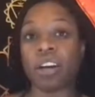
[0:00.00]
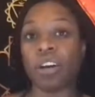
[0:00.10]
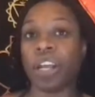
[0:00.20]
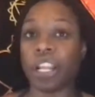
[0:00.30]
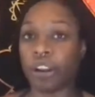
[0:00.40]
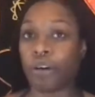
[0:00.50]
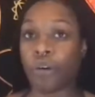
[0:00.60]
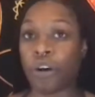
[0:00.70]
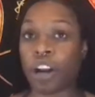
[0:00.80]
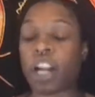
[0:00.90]
in their
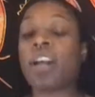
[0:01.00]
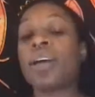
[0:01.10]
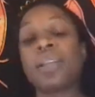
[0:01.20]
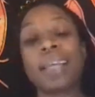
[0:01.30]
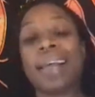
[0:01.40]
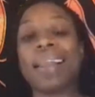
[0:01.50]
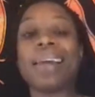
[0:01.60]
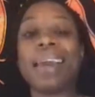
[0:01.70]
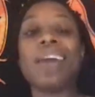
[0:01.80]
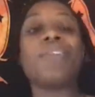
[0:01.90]
corner saying, like,
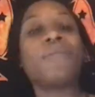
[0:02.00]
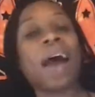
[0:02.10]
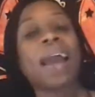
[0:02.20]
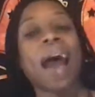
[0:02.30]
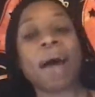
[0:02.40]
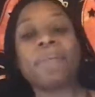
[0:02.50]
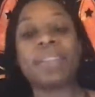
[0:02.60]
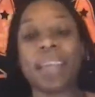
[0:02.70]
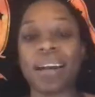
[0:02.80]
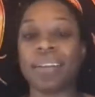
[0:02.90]
yeah, you're right, I was
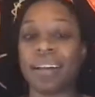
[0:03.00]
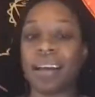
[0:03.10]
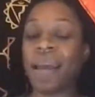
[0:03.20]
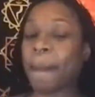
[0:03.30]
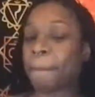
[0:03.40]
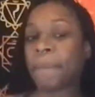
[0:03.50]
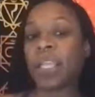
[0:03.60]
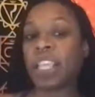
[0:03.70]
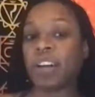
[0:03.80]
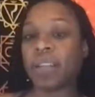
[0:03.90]
there.
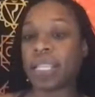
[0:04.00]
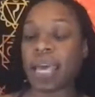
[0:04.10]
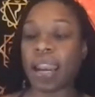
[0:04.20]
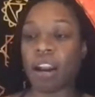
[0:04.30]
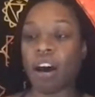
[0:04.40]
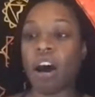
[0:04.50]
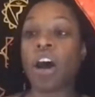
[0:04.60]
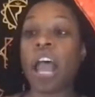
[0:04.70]
They don't need that at all.